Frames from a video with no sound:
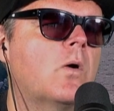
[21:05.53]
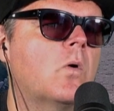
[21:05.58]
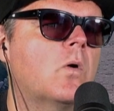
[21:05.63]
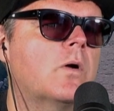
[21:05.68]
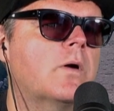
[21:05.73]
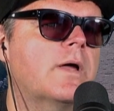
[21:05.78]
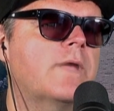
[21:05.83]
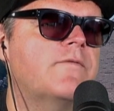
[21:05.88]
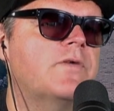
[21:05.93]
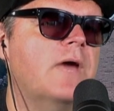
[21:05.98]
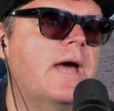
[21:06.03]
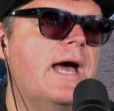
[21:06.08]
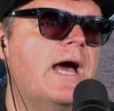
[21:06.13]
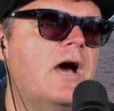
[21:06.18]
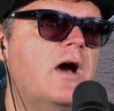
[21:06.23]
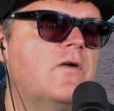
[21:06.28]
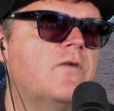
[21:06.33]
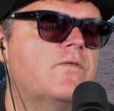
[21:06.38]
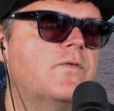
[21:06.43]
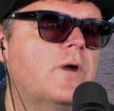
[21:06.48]
or if you
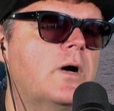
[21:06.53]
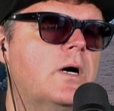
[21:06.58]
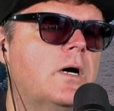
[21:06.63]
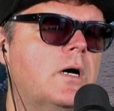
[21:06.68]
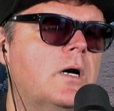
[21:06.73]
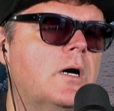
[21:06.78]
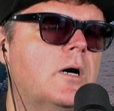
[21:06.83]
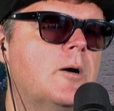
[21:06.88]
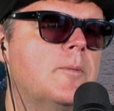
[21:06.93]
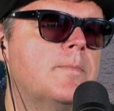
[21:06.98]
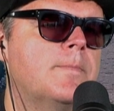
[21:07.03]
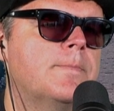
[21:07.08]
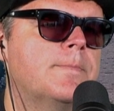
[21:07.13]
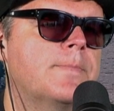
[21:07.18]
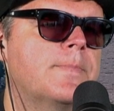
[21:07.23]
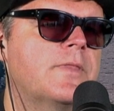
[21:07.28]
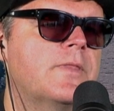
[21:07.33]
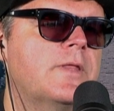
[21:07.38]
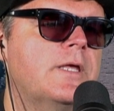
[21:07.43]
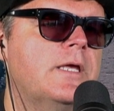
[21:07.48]
have
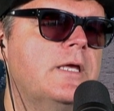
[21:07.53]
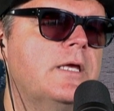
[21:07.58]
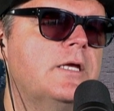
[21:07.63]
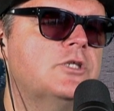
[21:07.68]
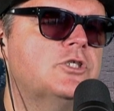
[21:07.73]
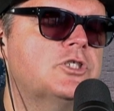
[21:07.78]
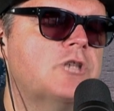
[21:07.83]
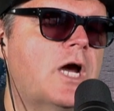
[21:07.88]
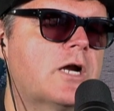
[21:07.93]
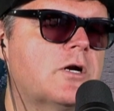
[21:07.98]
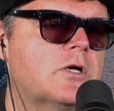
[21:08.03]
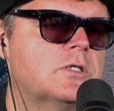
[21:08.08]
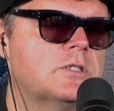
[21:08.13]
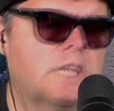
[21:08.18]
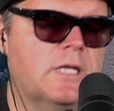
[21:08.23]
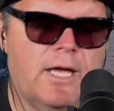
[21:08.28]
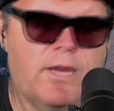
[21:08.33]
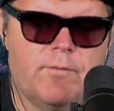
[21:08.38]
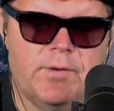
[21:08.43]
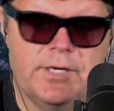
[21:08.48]
the shutters
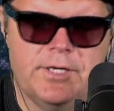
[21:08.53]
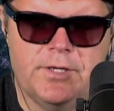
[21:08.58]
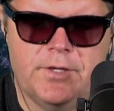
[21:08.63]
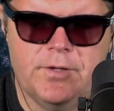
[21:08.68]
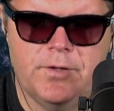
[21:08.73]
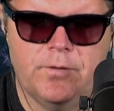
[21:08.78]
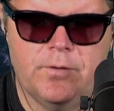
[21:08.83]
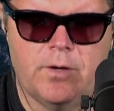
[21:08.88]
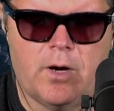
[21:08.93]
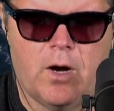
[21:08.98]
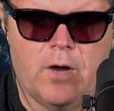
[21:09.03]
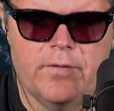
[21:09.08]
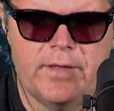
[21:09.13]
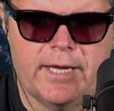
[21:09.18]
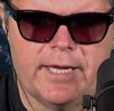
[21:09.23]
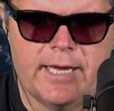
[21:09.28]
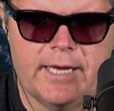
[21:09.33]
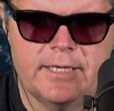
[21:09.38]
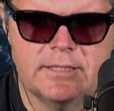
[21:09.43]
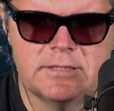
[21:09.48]
like we do, all
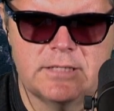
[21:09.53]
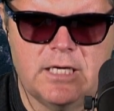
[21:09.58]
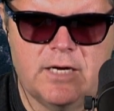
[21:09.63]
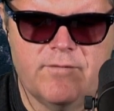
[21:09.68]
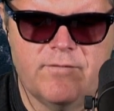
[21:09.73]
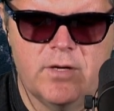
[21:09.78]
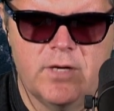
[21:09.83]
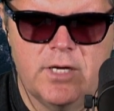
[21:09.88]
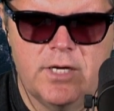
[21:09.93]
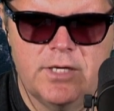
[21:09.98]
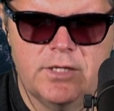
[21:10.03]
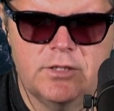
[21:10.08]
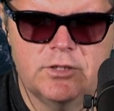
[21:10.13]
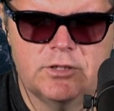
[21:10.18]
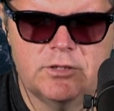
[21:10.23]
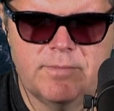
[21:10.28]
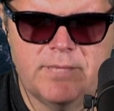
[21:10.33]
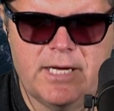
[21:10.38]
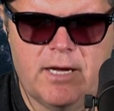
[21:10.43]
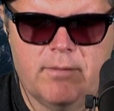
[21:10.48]
that kind of stuff, you
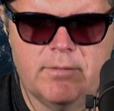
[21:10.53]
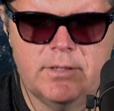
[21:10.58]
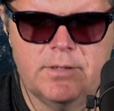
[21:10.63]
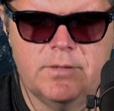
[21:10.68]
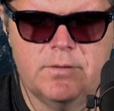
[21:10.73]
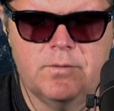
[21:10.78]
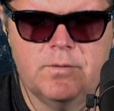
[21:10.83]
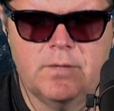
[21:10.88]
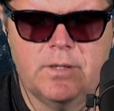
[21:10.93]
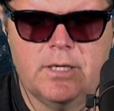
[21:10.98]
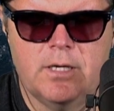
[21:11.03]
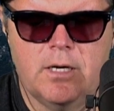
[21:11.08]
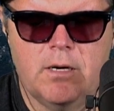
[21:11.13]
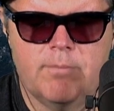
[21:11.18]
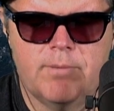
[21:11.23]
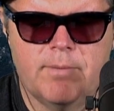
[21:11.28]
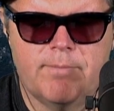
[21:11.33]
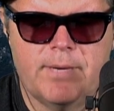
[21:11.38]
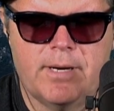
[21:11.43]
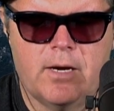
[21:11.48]
should be able to
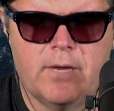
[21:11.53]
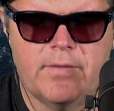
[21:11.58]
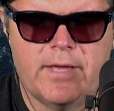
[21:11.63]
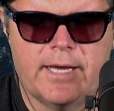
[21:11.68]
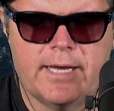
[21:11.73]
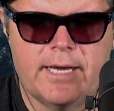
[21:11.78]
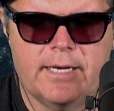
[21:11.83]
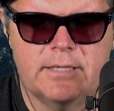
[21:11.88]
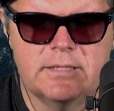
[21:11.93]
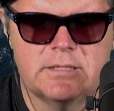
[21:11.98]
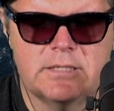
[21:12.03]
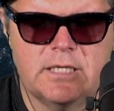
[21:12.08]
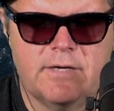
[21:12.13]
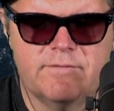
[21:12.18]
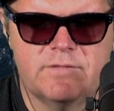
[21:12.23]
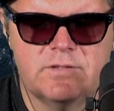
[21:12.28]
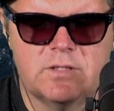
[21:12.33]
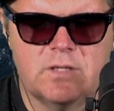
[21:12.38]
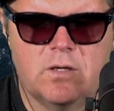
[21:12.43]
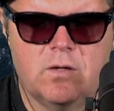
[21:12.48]
prepare that kind of stuff.
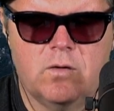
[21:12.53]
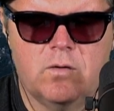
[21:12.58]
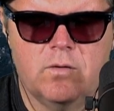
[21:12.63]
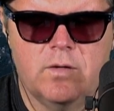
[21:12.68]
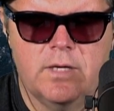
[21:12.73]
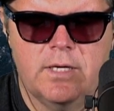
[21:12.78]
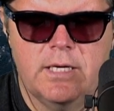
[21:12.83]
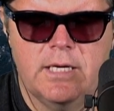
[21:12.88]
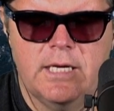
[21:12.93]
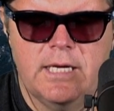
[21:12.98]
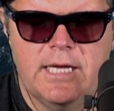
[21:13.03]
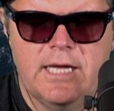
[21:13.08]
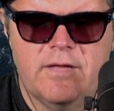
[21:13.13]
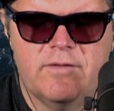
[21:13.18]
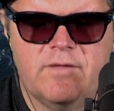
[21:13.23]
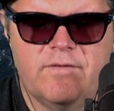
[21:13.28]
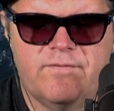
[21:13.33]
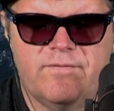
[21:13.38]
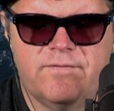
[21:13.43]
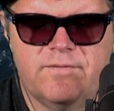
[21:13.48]
So if
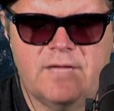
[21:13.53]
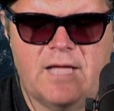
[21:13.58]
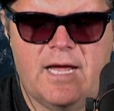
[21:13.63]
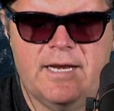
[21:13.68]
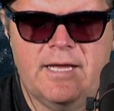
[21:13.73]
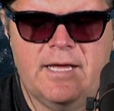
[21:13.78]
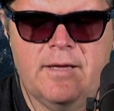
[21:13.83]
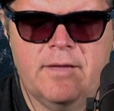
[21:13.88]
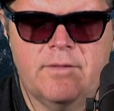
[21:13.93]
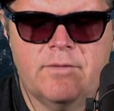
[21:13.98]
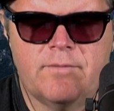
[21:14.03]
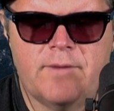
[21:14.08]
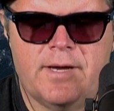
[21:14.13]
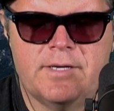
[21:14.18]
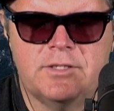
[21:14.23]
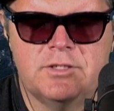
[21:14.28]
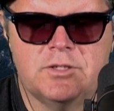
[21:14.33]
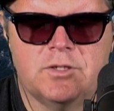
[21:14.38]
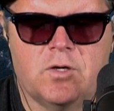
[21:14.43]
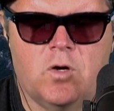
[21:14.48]
the flooding
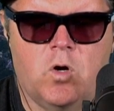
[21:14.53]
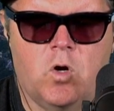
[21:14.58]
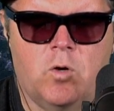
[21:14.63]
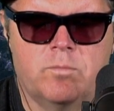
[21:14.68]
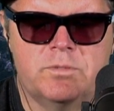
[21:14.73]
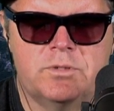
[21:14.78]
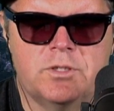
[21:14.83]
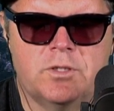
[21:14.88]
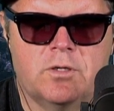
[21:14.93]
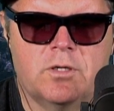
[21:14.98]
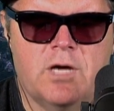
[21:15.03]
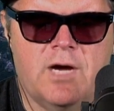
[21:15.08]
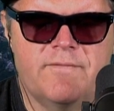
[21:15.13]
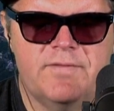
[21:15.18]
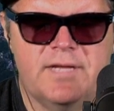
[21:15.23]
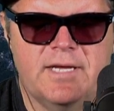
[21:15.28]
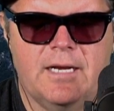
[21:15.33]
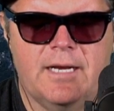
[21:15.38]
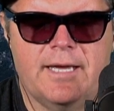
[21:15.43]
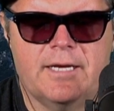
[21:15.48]
threatens your home, turn off
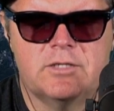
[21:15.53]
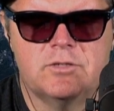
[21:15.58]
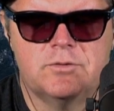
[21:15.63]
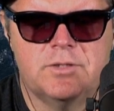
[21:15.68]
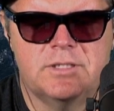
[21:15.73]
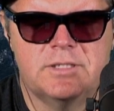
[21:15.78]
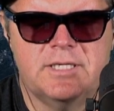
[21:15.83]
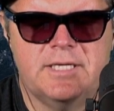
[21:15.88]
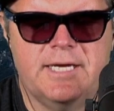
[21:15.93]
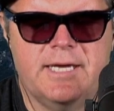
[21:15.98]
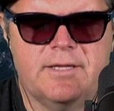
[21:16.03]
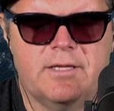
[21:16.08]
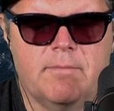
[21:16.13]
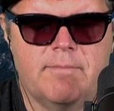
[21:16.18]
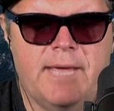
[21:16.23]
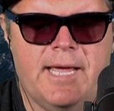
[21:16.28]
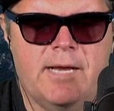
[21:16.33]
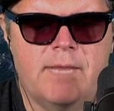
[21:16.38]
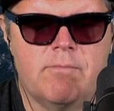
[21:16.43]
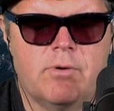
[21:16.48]
the electricity at the
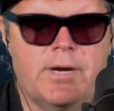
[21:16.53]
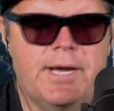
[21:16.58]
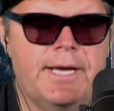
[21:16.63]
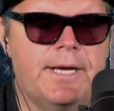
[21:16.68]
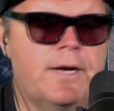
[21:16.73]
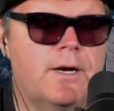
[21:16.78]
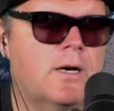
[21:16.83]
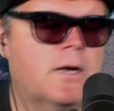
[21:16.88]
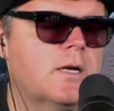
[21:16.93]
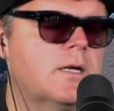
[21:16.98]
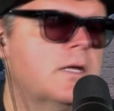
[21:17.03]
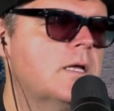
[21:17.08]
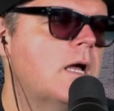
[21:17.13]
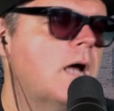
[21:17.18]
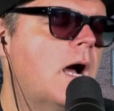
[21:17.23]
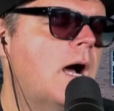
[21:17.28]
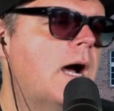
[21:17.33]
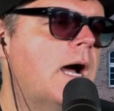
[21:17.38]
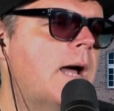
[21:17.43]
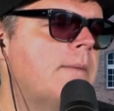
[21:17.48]
main breaker.
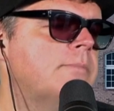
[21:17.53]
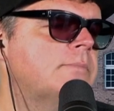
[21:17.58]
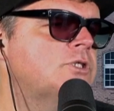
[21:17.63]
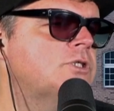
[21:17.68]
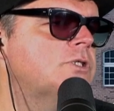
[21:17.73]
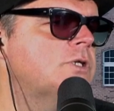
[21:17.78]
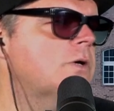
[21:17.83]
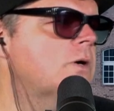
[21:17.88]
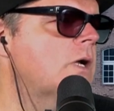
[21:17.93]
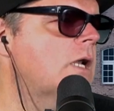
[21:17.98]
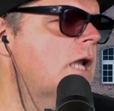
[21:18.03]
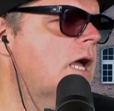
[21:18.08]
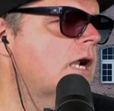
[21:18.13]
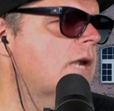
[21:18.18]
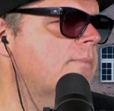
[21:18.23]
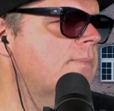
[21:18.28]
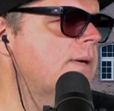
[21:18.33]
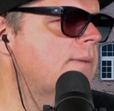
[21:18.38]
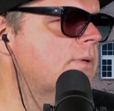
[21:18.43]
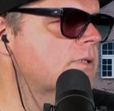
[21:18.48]
I'm sure a lot
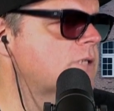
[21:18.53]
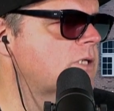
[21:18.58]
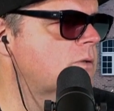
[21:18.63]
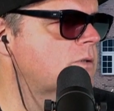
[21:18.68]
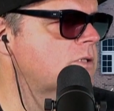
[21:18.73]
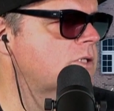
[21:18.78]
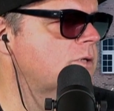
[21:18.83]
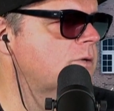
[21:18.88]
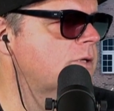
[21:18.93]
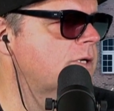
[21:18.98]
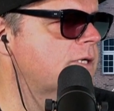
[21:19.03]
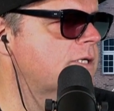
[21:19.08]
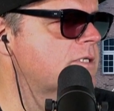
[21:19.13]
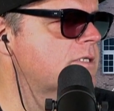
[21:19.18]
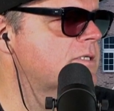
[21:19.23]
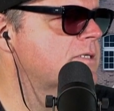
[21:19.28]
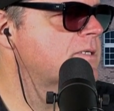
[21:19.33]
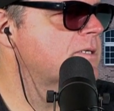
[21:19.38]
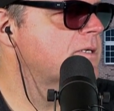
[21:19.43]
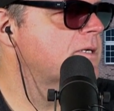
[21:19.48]
of people don't do
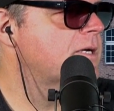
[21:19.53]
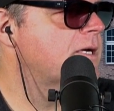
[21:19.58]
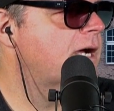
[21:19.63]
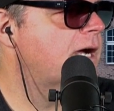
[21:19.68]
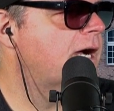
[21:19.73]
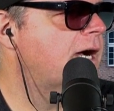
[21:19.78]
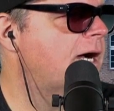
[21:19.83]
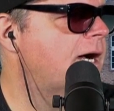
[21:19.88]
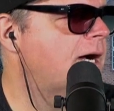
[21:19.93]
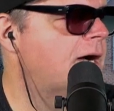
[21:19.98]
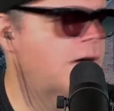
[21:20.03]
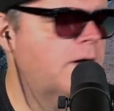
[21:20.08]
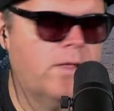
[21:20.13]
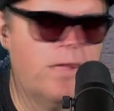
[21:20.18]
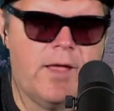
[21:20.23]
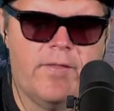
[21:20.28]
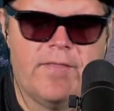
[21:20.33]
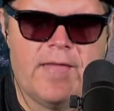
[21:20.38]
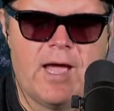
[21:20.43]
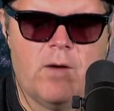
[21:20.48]
this.
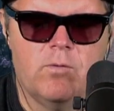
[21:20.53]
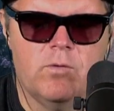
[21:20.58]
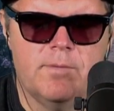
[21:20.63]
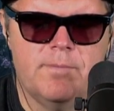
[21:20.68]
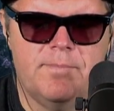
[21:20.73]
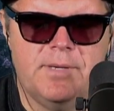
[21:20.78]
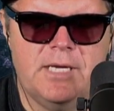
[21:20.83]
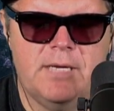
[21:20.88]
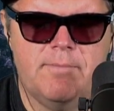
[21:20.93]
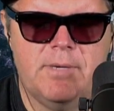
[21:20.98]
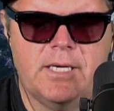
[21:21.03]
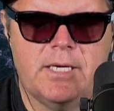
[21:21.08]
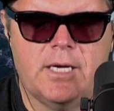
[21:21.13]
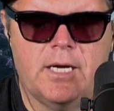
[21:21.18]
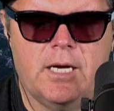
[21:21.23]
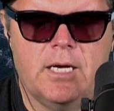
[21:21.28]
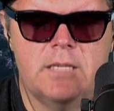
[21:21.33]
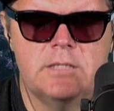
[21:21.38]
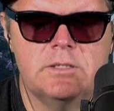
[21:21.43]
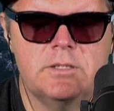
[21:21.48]
And that would be
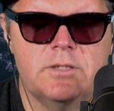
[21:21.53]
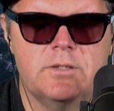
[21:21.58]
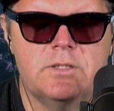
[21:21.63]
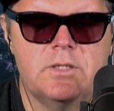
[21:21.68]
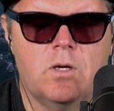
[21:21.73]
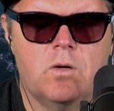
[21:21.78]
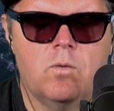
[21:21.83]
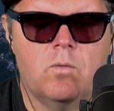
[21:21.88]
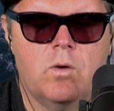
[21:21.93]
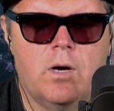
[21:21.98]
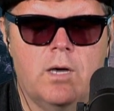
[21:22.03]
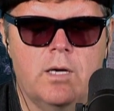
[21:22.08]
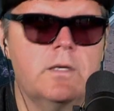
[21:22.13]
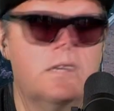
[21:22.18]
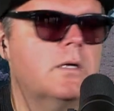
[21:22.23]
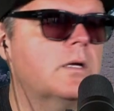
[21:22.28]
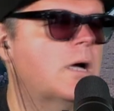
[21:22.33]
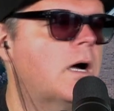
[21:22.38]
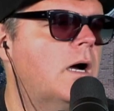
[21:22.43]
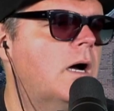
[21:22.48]
because you don't want
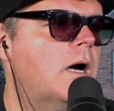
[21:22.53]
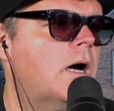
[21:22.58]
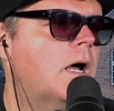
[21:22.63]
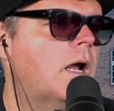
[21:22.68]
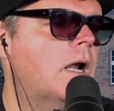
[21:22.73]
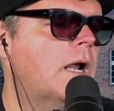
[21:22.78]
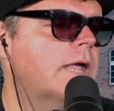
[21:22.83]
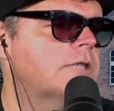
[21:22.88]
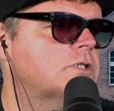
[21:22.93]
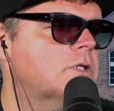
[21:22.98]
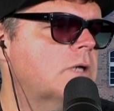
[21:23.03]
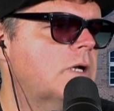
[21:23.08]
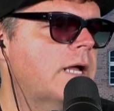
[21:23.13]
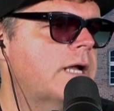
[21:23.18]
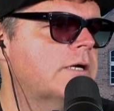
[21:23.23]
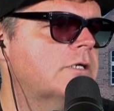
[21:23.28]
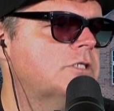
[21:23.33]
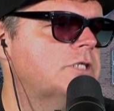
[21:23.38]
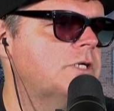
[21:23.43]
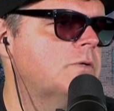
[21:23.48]
electrical
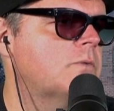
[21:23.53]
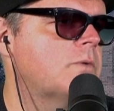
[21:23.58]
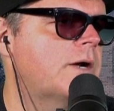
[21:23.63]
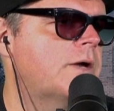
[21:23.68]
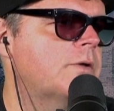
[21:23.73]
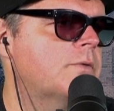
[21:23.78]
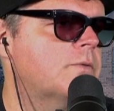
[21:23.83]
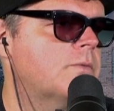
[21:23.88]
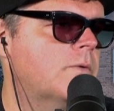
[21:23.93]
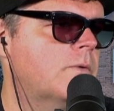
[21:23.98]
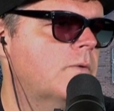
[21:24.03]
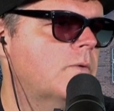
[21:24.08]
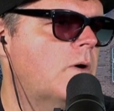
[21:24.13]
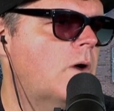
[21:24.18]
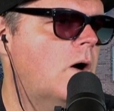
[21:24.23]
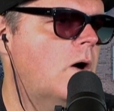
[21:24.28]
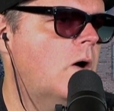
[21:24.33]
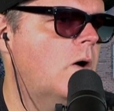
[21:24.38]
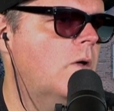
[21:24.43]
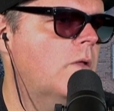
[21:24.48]
energy running through
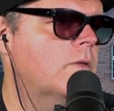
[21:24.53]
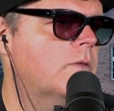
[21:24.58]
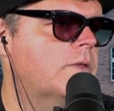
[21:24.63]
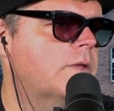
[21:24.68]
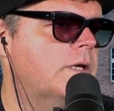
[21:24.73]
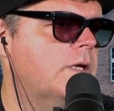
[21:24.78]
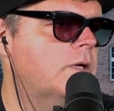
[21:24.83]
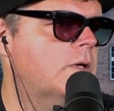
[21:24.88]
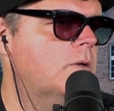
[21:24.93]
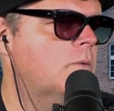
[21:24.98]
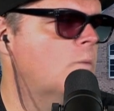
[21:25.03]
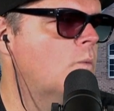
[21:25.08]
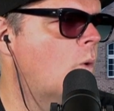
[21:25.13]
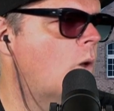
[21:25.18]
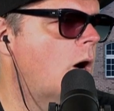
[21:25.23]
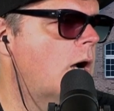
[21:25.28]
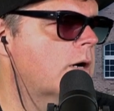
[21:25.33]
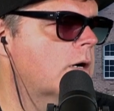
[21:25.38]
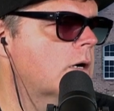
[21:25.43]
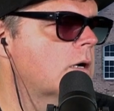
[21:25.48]
all the
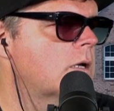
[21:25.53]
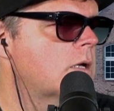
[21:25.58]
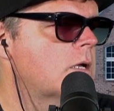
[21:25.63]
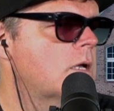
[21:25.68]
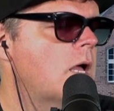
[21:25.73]
water.